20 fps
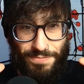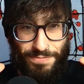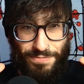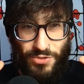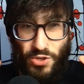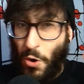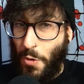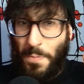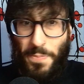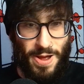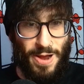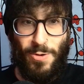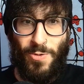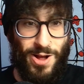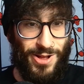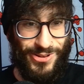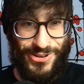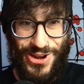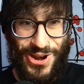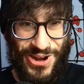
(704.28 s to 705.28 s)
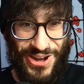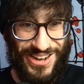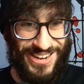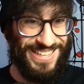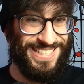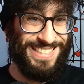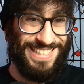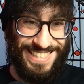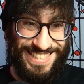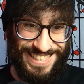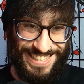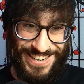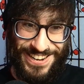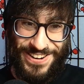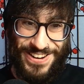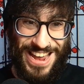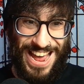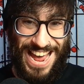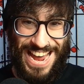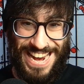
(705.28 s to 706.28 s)
don't buy Wild Hearts,
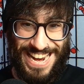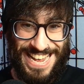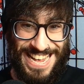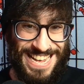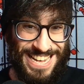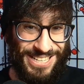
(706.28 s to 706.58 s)
okay?